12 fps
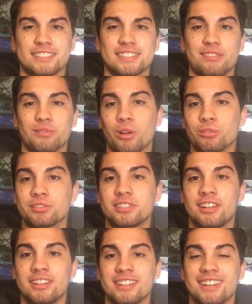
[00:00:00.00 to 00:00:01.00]
say
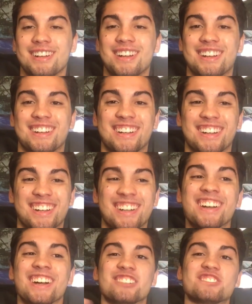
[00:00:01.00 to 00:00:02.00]
Rosta?
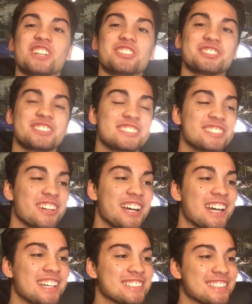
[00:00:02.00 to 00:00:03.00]
Roasted your
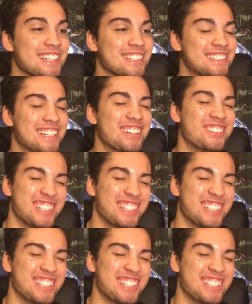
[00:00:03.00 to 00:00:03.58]
ass, god.